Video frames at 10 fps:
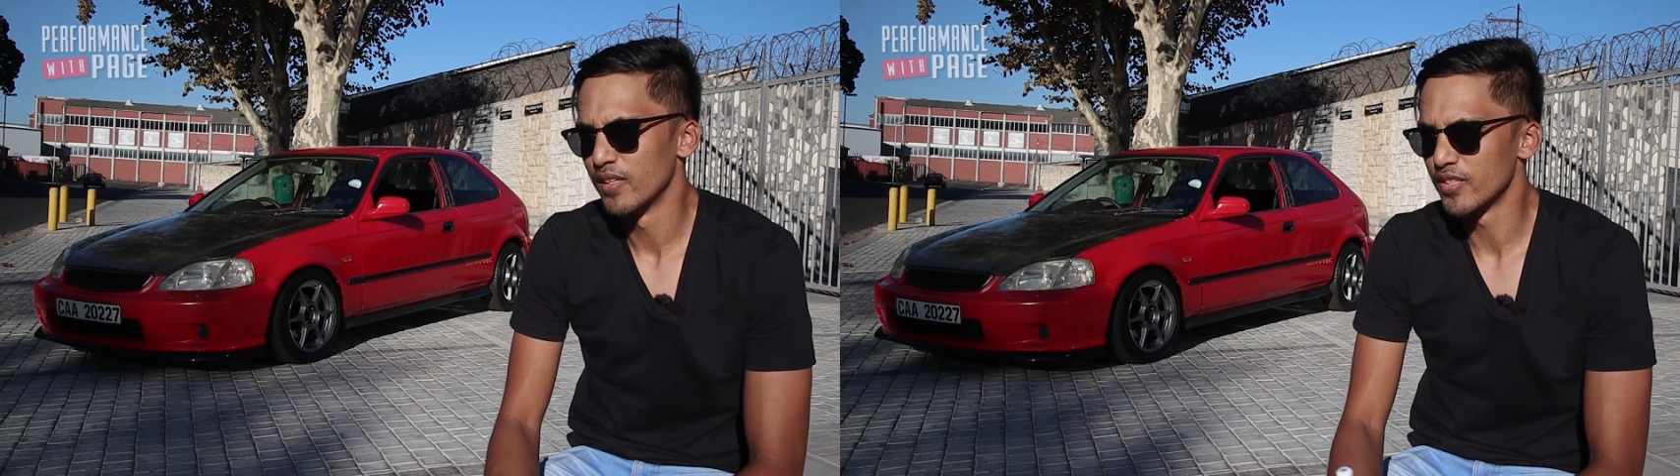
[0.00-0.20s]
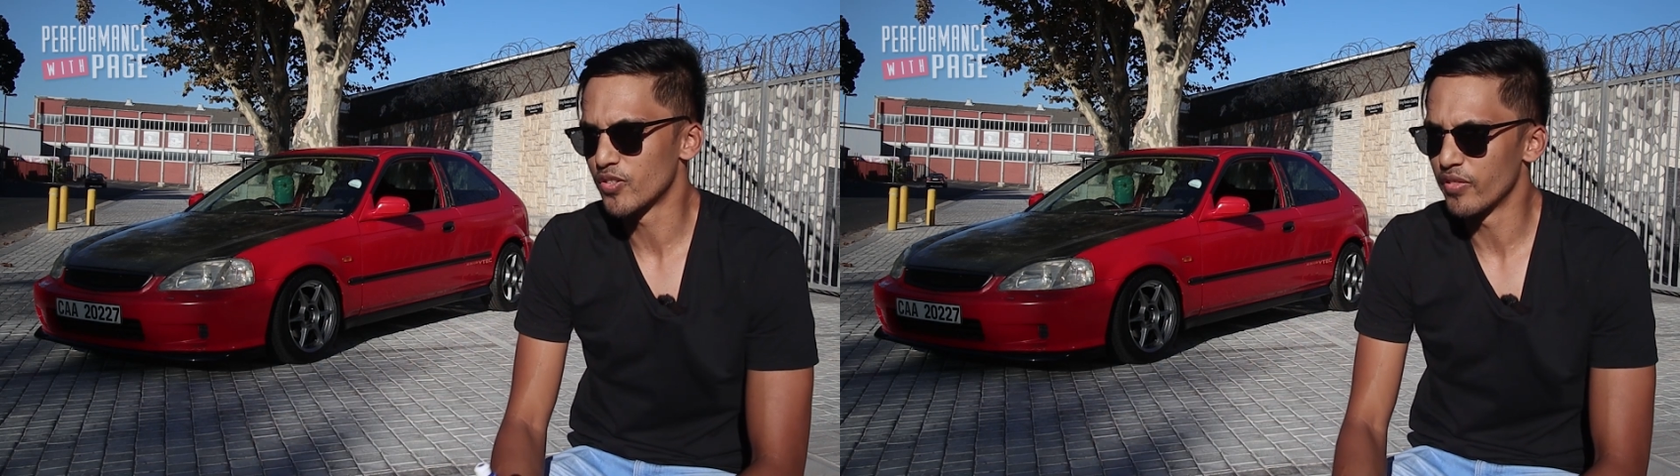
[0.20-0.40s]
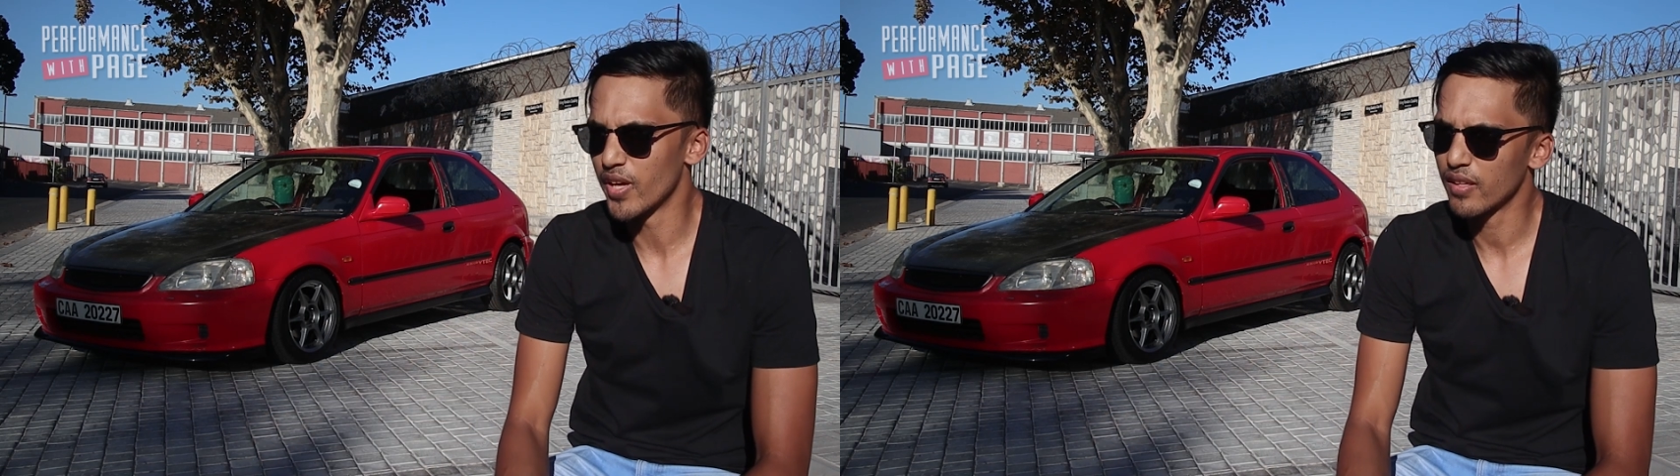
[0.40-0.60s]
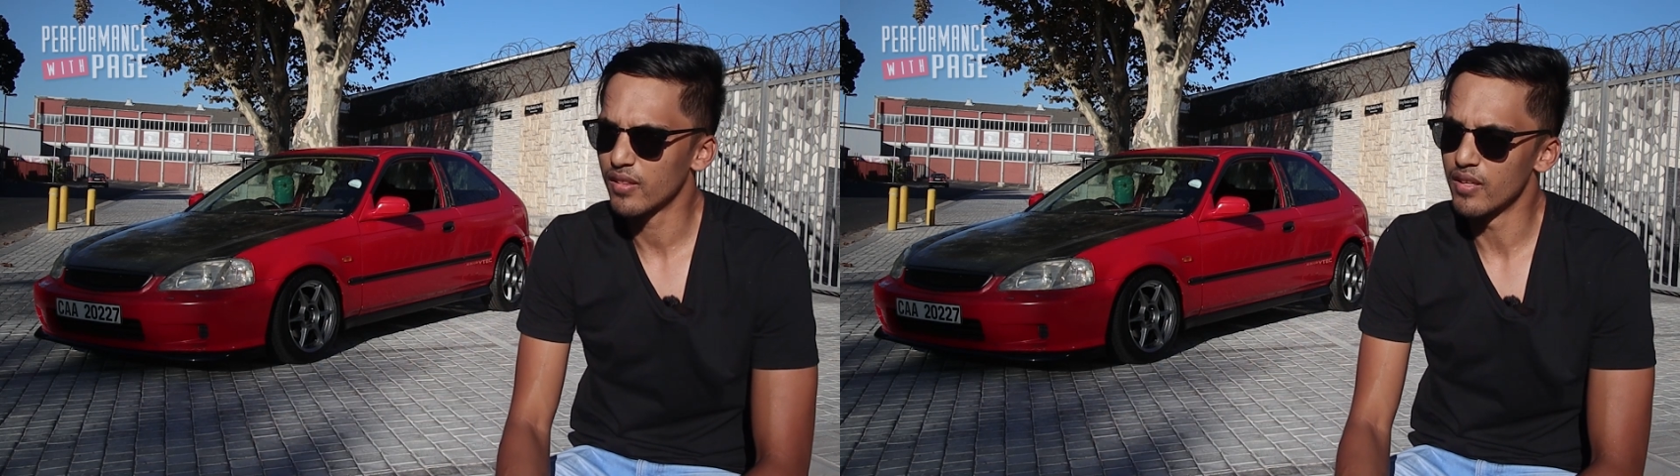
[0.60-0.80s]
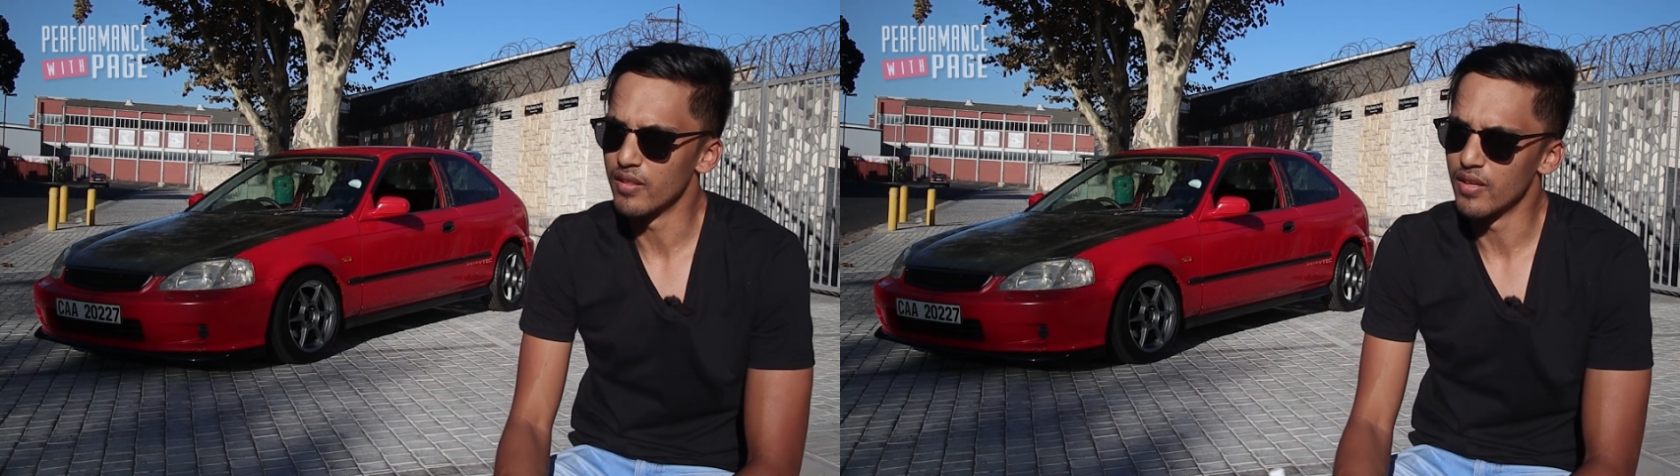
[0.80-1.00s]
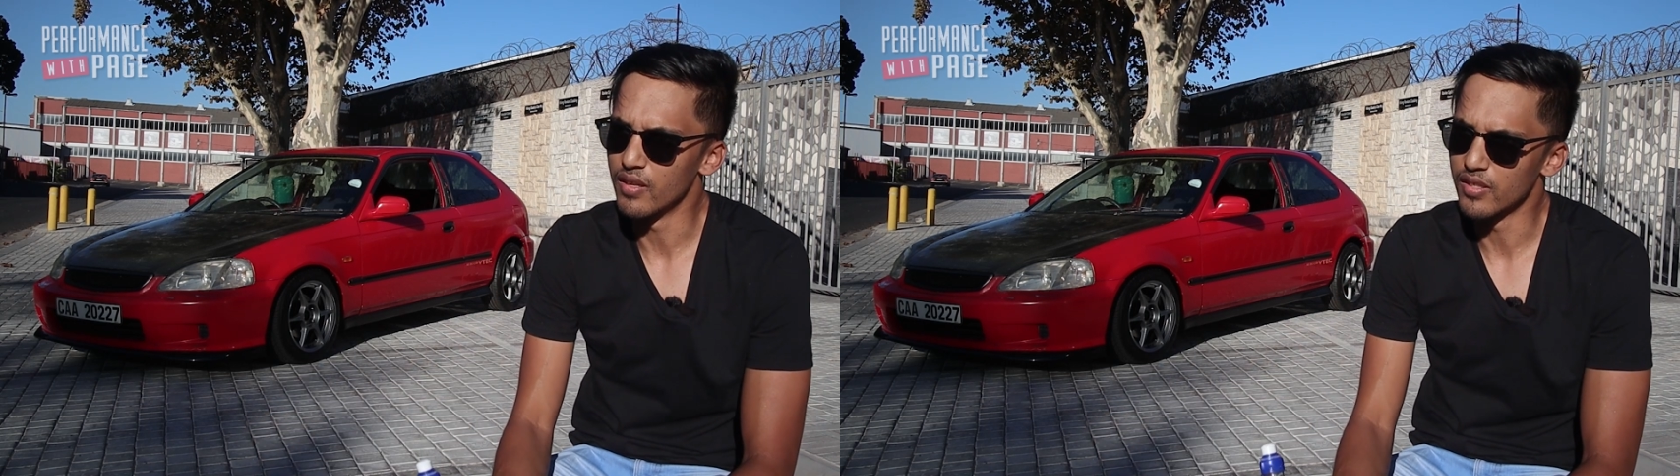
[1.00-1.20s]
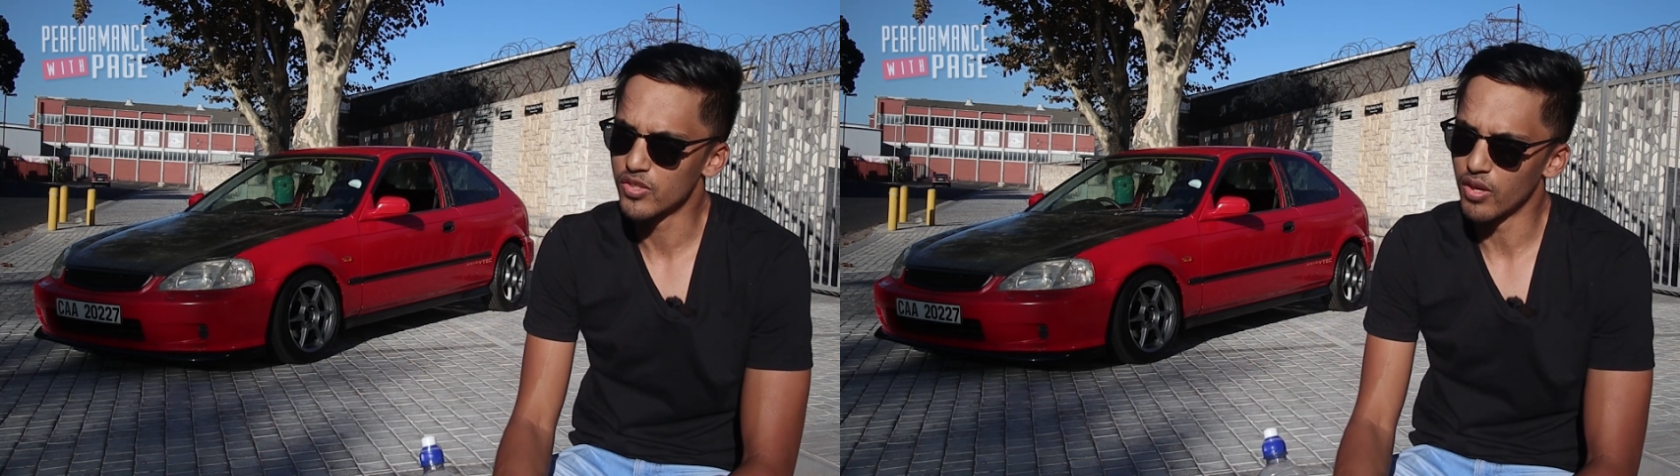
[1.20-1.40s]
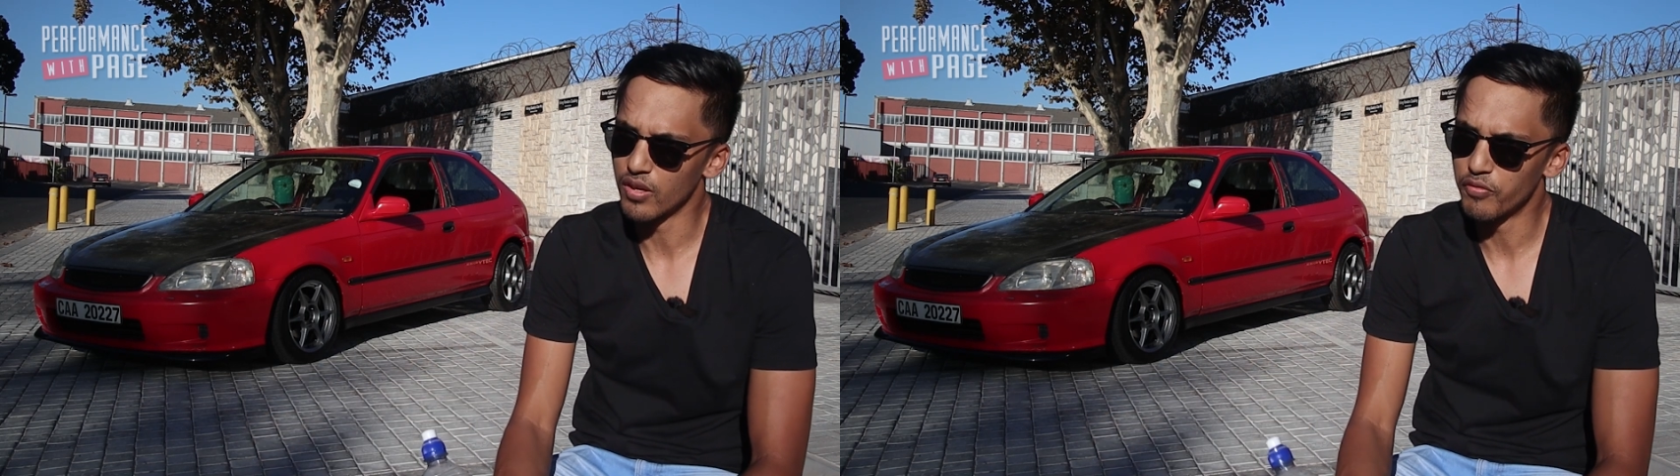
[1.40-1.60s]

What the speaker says: It's got that, and then it's got